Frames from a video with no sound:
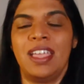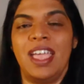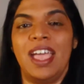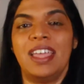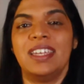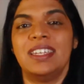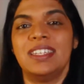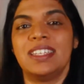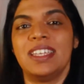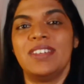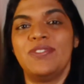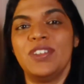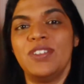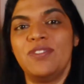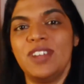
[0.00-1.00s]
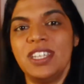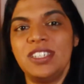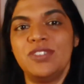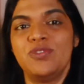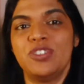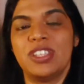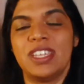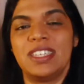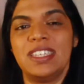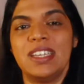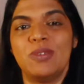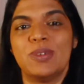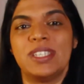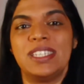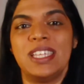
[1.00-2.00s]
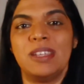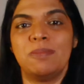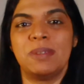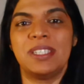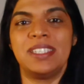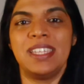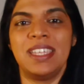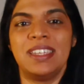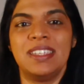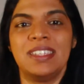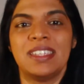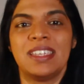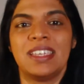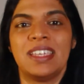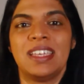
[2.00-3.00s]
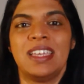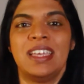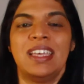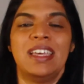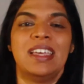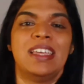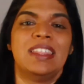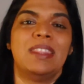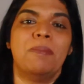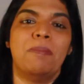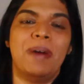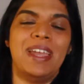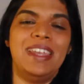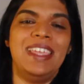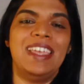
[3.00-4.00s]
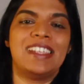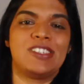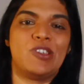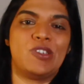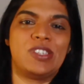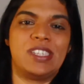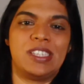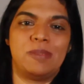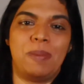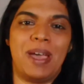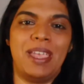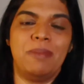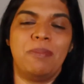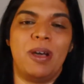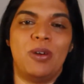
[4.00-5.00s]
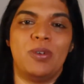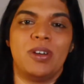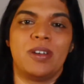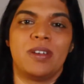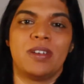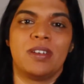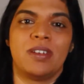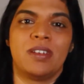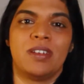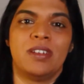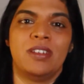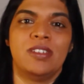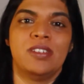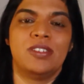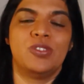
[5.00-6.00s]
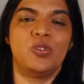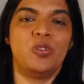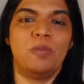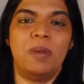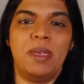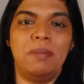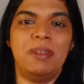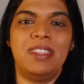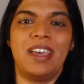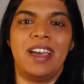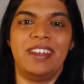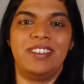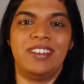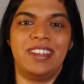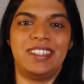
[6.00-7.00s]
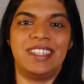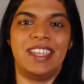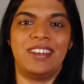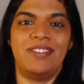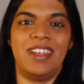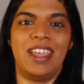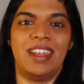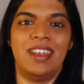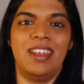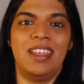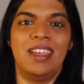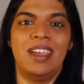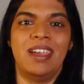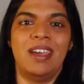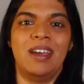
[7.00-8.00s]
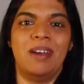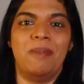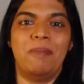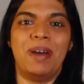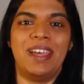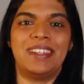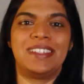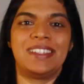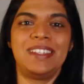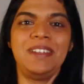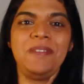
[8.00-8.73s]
And if inflation for that year was 10%, the money has lost its buying power. So you pay me the 110 Rand, but